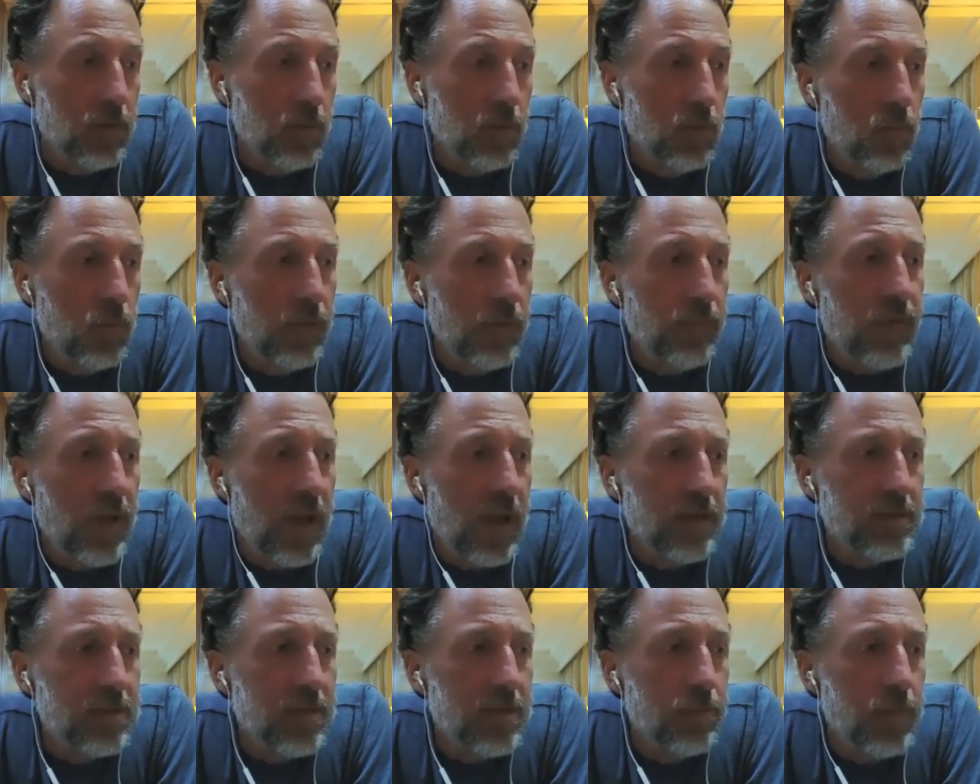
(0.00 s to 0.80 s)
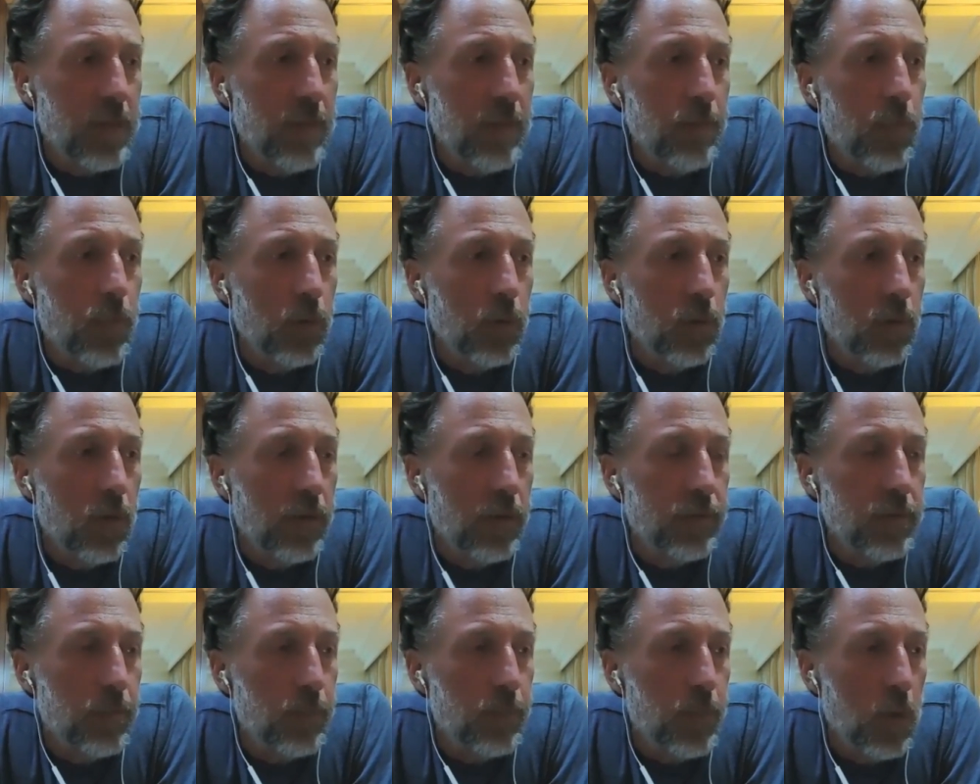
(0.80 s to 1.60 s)
we've had some people on
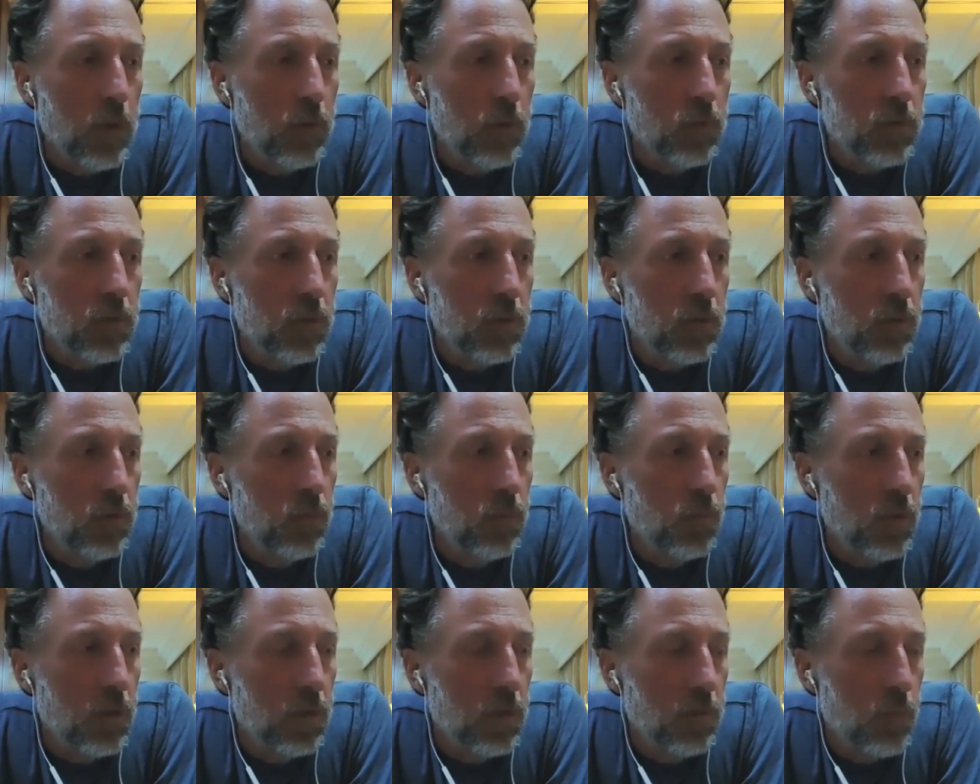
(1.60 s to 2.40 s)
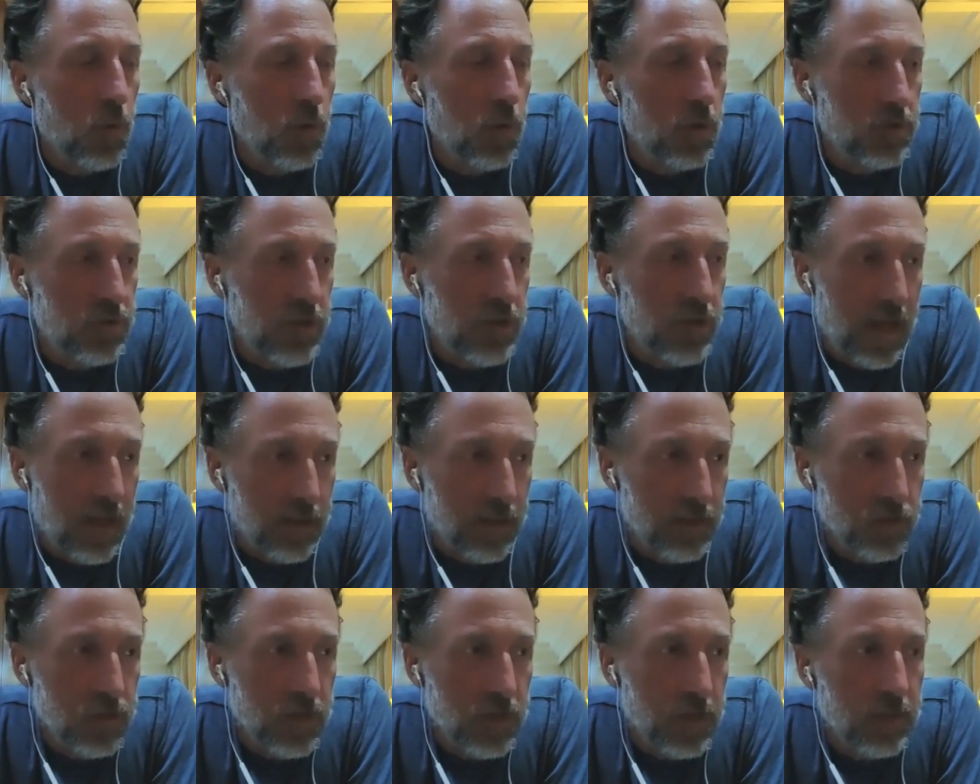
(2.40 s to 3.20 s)
the boat who were more
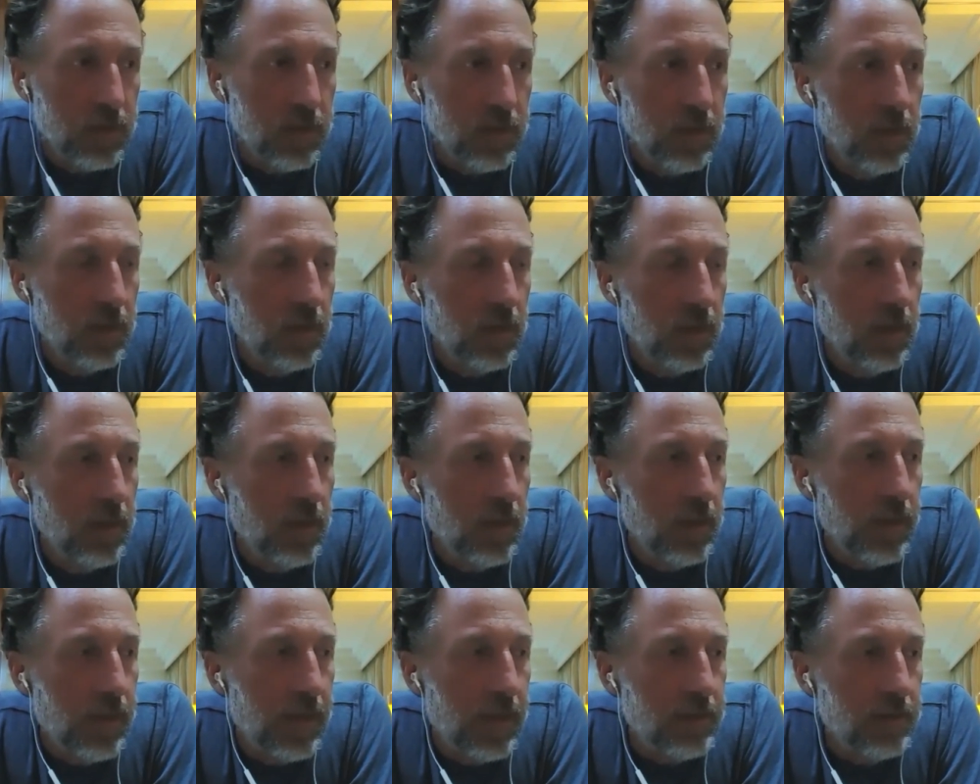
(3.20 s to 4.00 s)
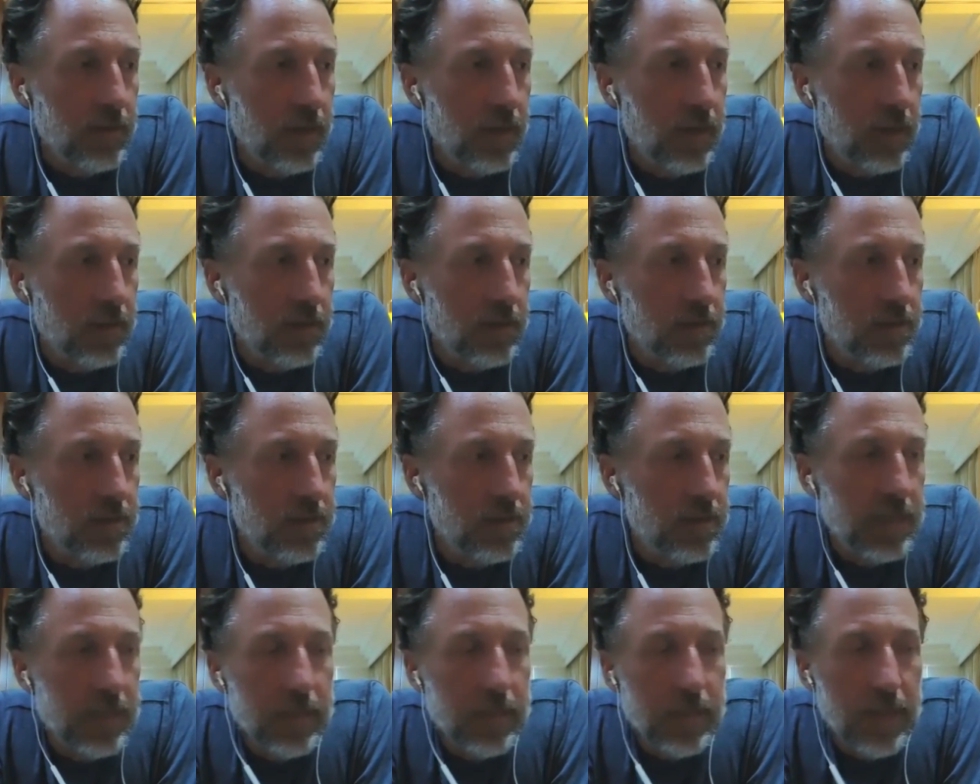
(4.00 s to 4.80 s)
challenging and
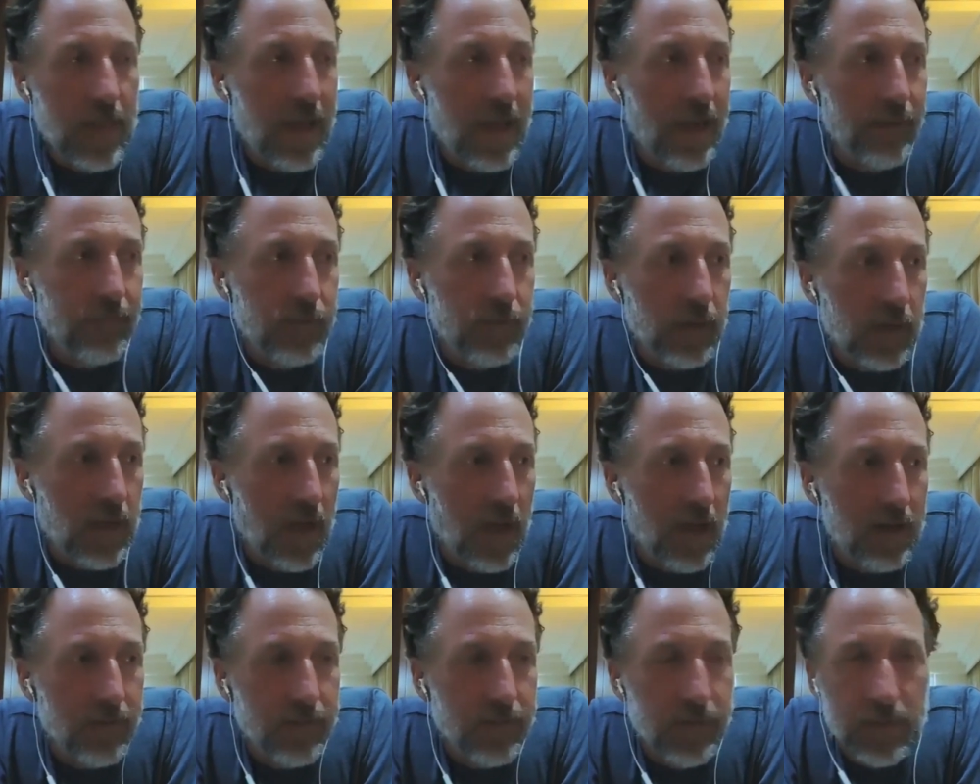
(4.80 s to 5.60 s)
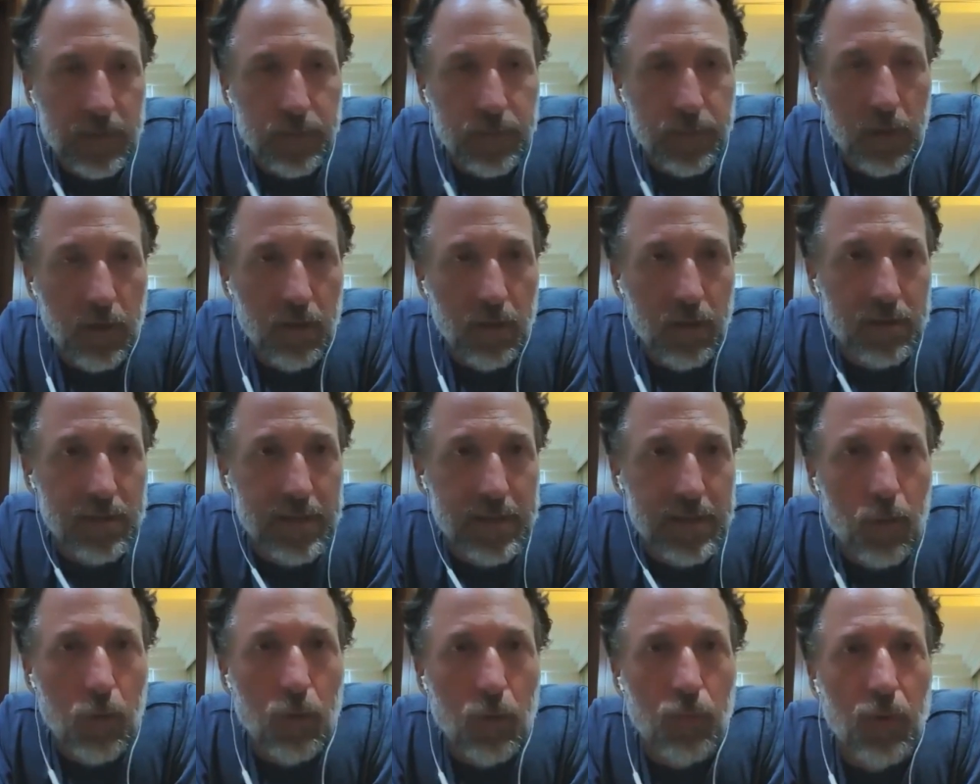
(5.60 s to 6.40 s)
didn't have the kind of experience
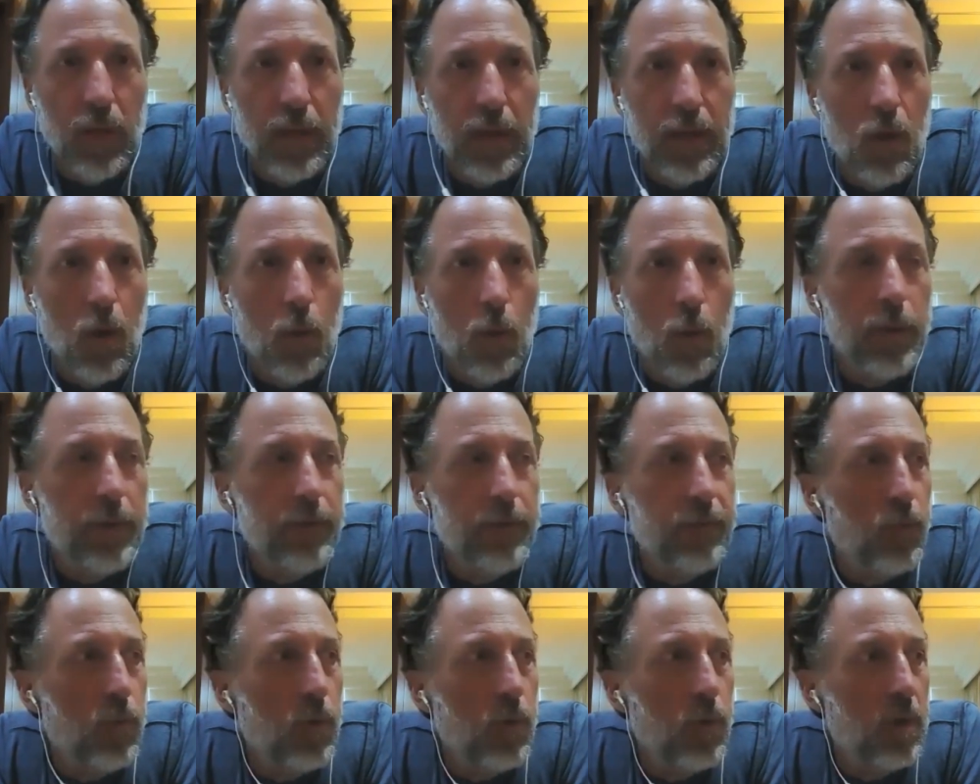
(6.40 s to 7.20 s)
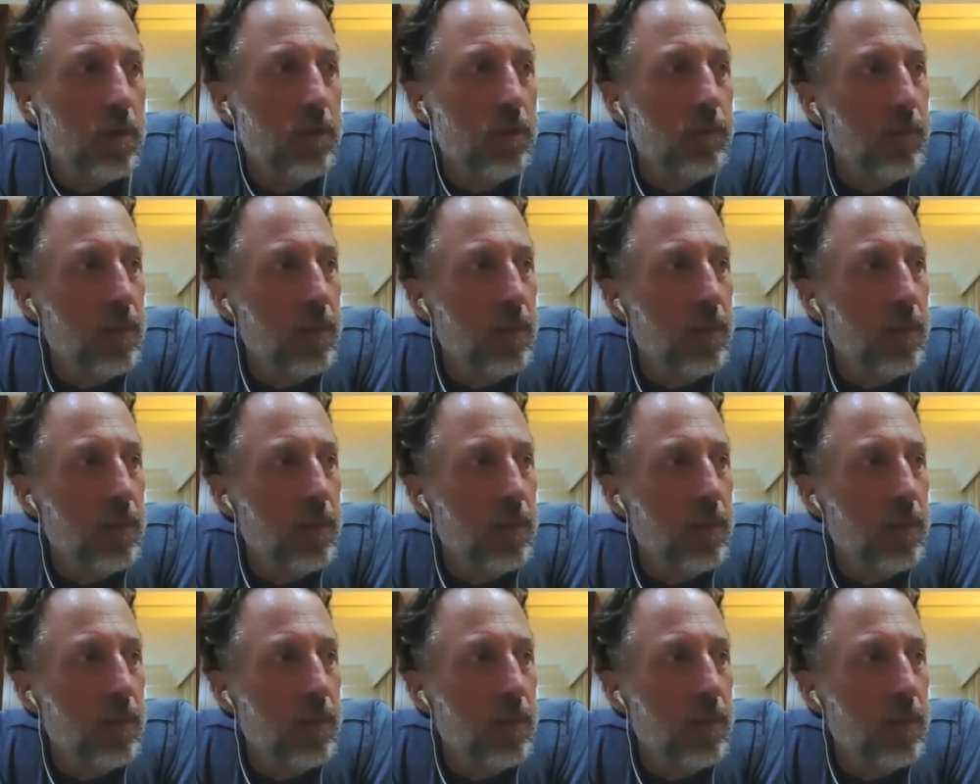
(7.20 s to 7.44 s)
they were really hoping for.